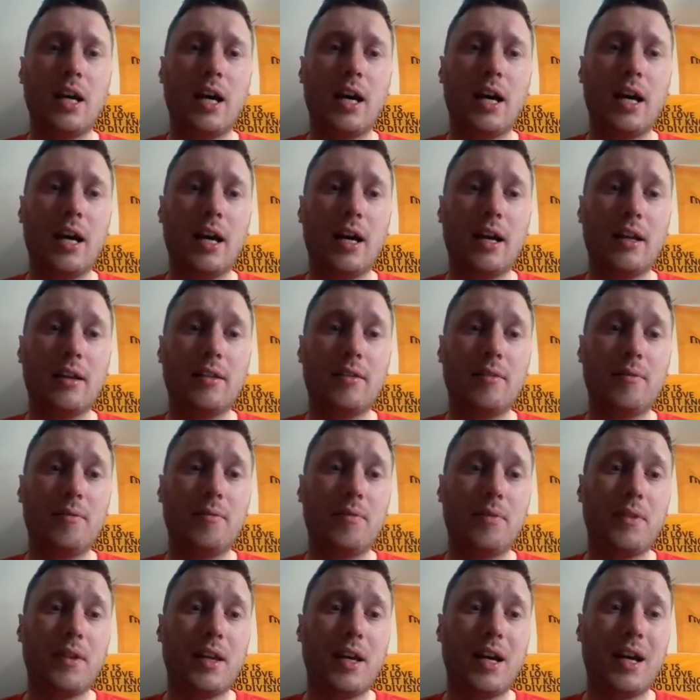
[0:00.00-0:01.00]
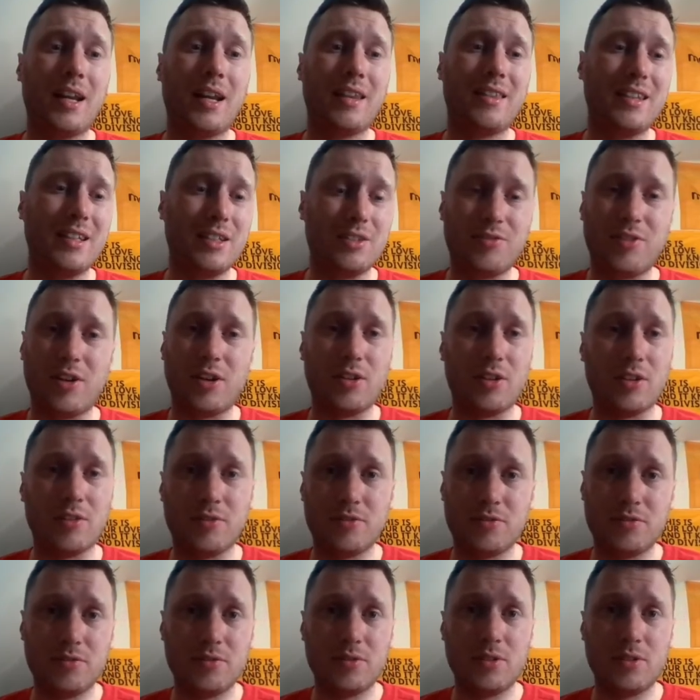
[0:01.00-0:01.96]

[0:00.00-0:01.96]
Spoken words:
I think it's fair enough.